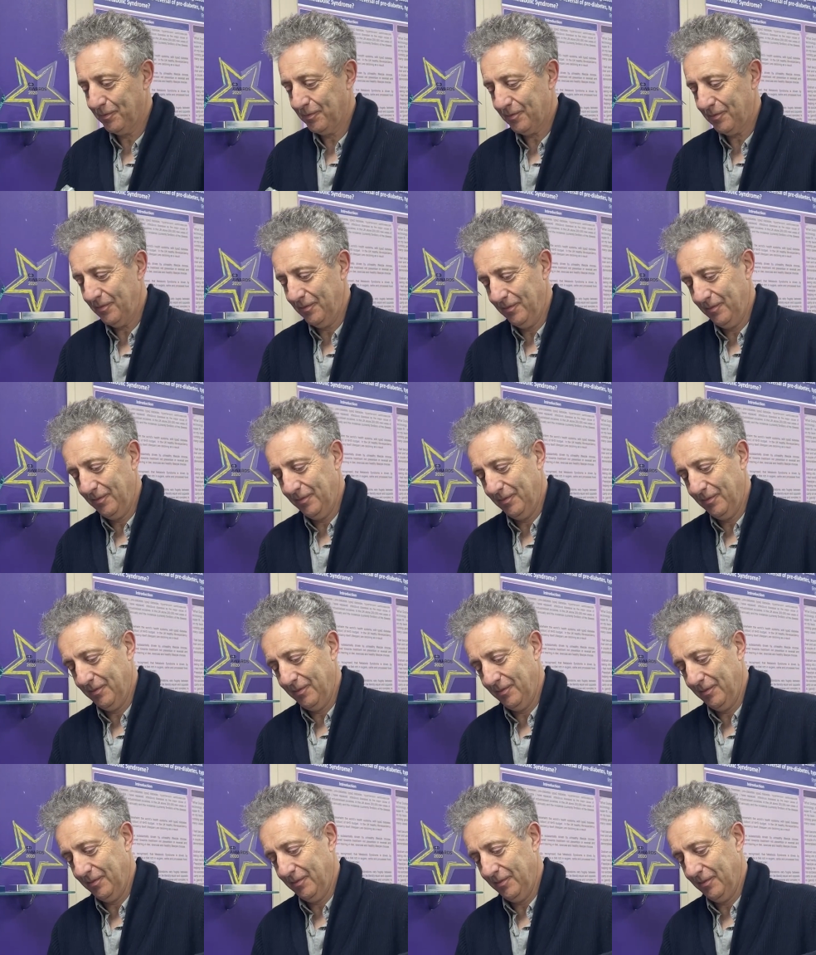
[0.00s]

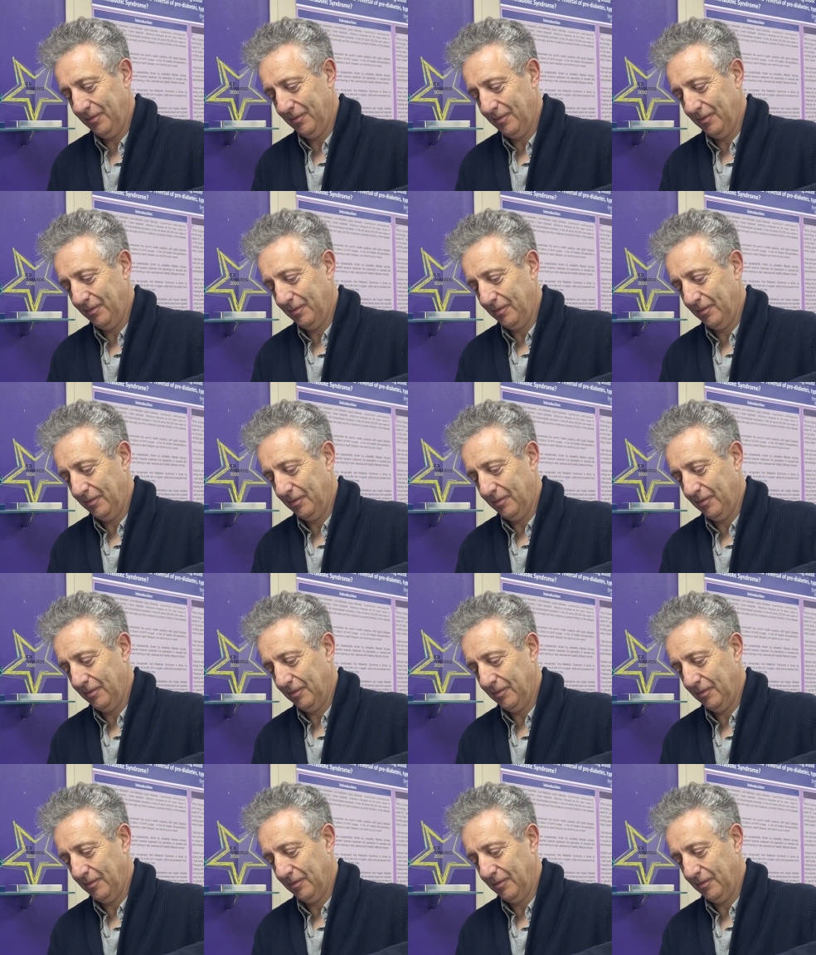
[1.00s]
(no one is talking)